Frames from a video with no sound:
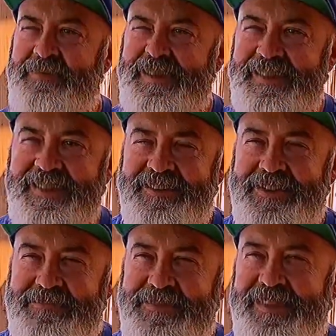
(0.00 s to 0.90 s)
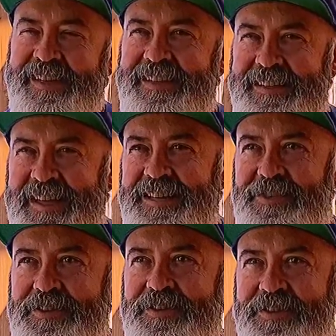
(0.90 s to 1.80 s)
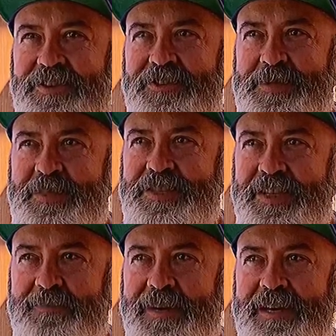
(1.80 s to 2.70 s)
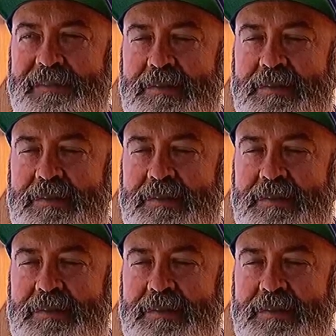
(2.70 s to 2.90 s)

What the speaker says: but you know, a really good crispy chicken wing.